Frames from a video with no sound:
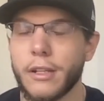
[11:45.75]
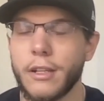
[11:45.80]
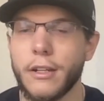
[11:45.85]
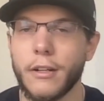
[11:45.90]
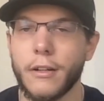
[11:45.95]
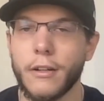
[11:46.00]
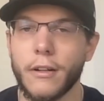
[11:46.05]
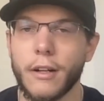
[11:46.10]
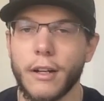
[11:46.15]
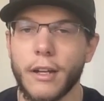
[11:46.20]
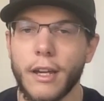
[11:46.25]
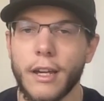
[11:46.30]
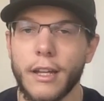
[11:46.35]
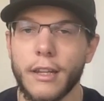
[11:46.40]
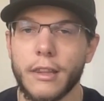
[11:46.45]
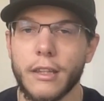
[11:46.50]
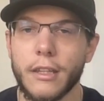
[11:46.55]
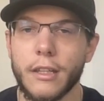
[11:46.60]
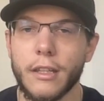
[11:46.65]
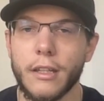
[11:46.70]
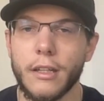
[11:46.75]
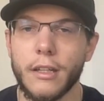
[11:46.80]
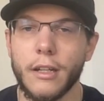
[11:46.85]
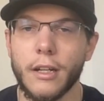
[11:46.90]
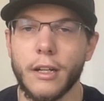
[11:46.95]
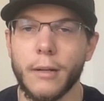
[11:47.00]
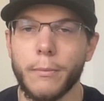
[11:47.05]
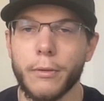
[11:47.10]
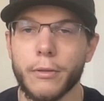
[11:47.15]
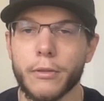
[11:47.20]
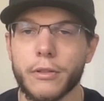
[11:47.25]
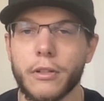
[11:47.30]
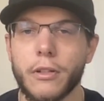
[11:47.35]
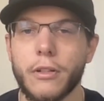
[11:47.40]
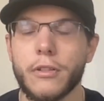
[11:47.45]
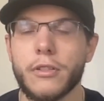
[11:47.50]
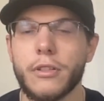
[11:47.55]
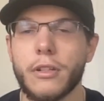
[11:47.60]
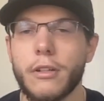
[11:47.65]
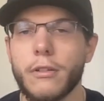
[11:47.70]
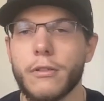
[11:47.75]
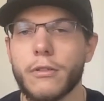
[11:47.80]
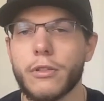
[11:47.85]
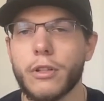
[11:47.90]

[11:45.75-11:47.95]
here at the Pushkar Center.